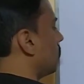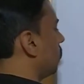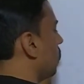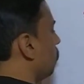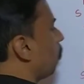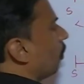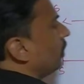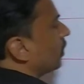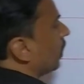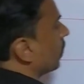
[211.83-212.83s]
starting
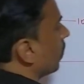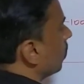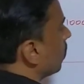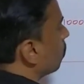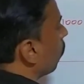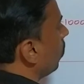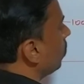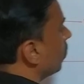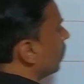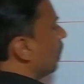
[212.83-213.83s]
point and ending
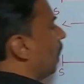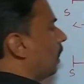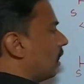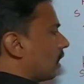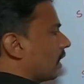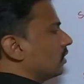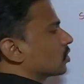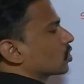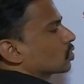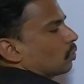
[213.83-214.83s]
point and again
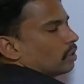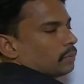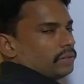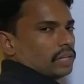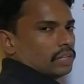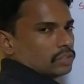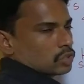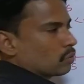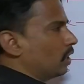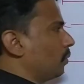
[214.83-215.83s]
this is going to be the length
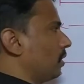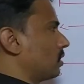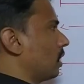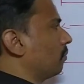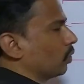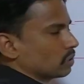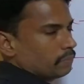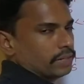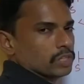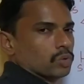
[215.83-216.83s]
is going to be same
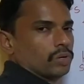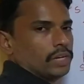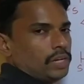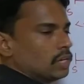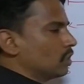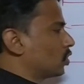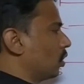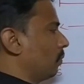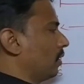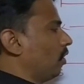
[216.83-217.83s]
1000 meters only
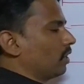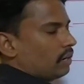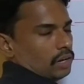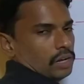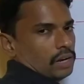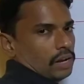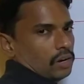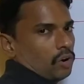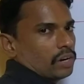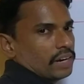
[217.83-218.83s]
so let me not it uh,
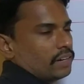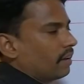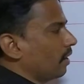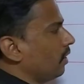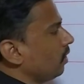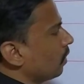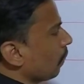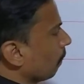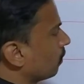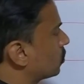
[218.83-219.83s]
uh, not write it again
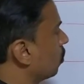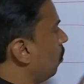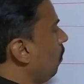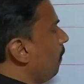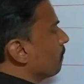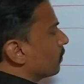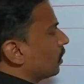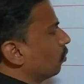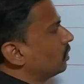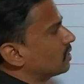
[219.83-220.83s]
so
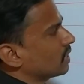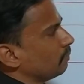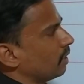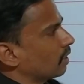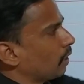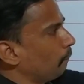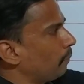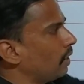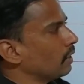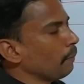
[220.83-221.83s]
now this time they are
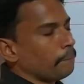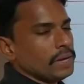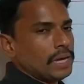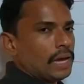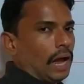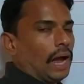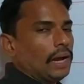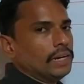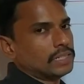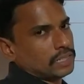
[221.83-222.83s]
comparing B
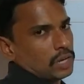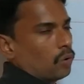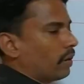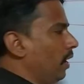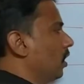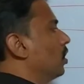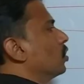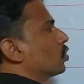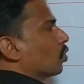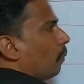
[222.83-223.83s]
and C okay
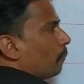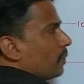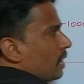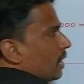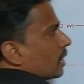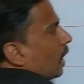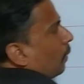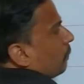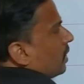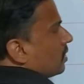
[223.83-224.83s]
so B
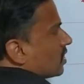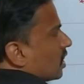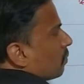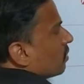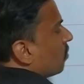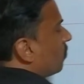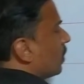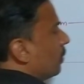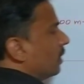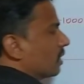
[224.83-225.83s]
can beat C by
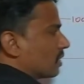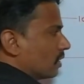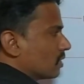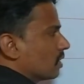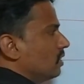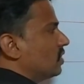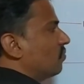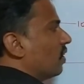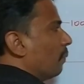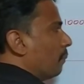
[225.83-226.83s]
50 meters in the
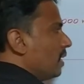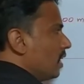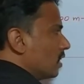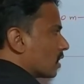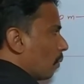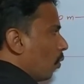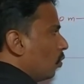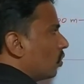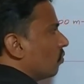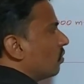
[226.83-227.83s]
sense when B is
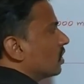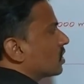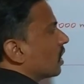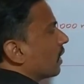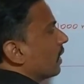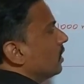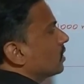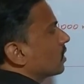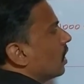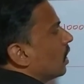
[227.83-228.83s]
about to finish the
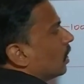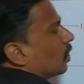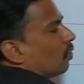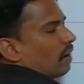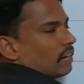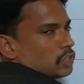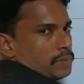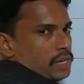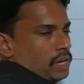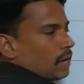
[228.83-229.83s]
race now where is
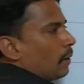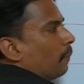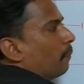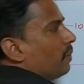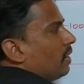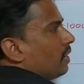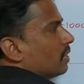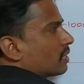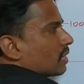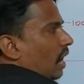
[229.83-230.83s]
B
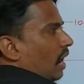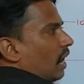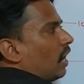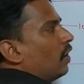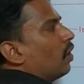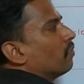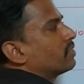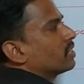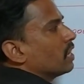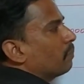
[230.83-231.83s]
B is ahead of
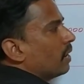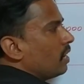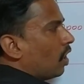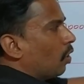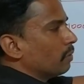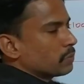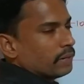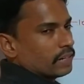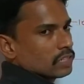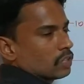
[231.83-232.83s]
C by how much
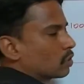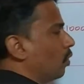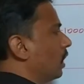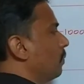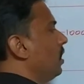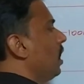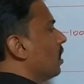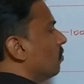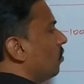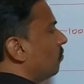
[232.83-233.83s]
meters? It is going to be
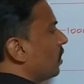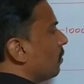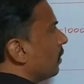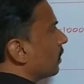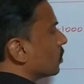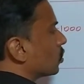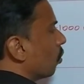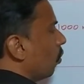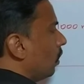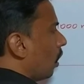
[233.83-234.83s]
50 meters.
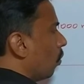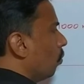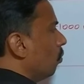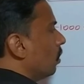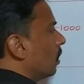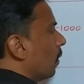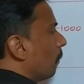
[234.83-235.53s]
So now